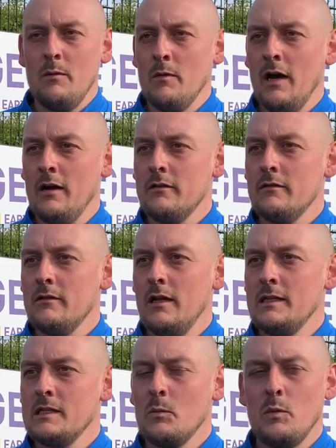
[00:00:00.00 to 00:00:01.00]
that
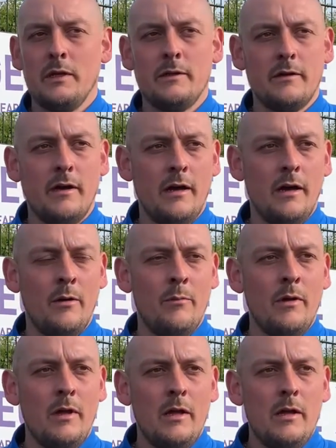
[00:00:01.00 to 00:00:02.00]
discipline.
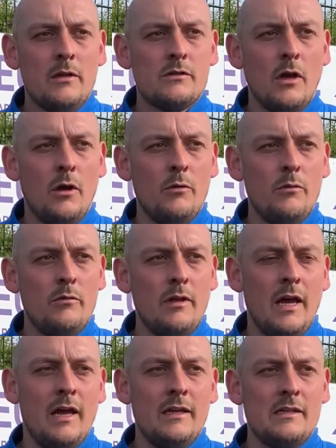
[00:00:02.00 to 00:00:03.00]
So
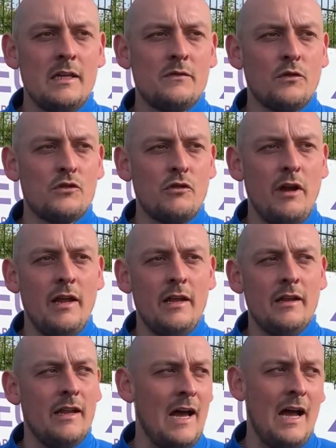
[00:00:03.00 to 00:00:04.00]
yeah, it's
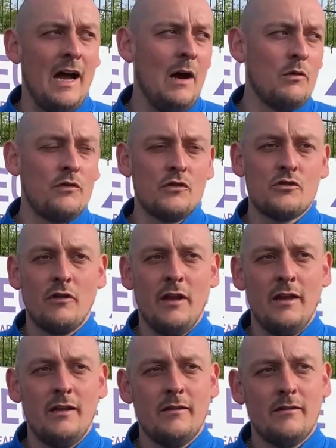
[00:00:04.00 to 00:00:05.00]
frustrating, and I was
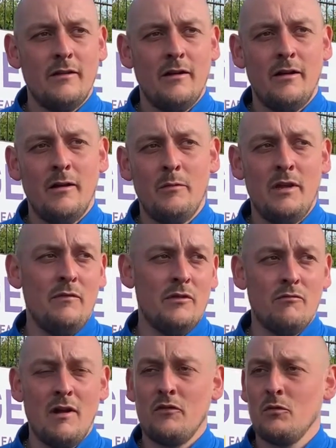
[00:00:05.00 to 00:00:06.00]
frustrated. Even the
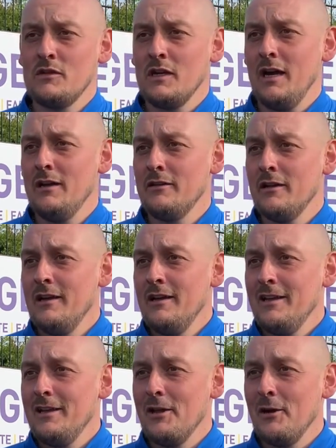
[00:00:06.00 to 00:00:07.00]
refs were tired.
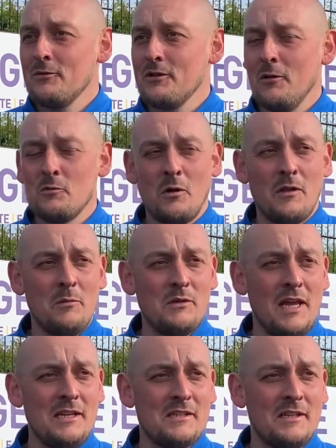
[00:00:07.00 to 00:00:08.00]
You know, so it was one of them
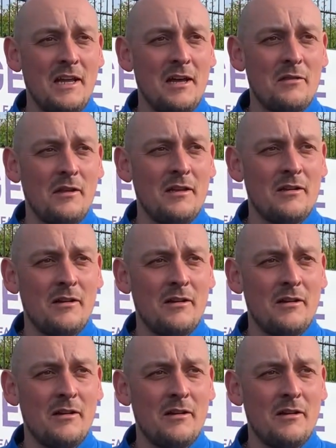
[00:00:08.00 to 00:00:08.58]
days today. I think